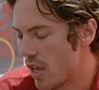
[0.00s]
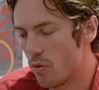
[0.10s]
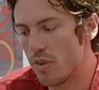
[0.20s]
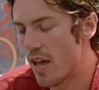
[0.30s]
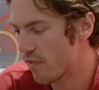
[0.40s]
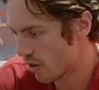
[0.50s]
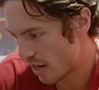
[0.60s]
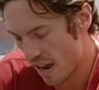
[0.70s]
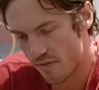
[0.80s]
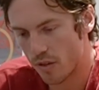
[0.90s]
It will never
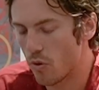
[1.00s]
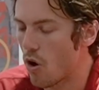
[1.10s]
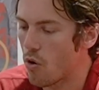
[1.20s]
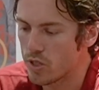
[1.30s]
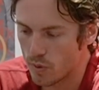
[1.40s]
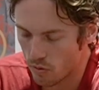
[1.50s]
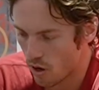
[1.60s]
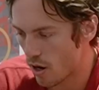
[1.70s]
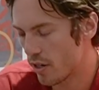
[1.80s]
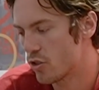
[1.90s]
everything will always be
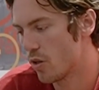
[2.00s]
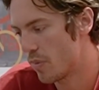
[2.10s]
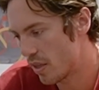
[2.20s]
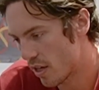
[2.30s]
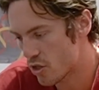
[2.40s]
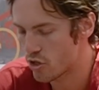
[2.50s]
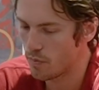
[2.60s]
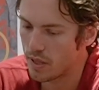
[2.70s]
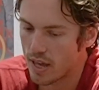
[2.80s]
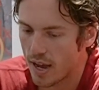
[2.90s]
wrong and shouldn't be this,
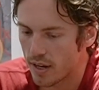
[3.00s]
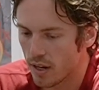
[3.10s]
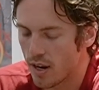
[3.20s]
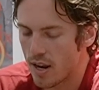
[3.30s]
shouldn't be that.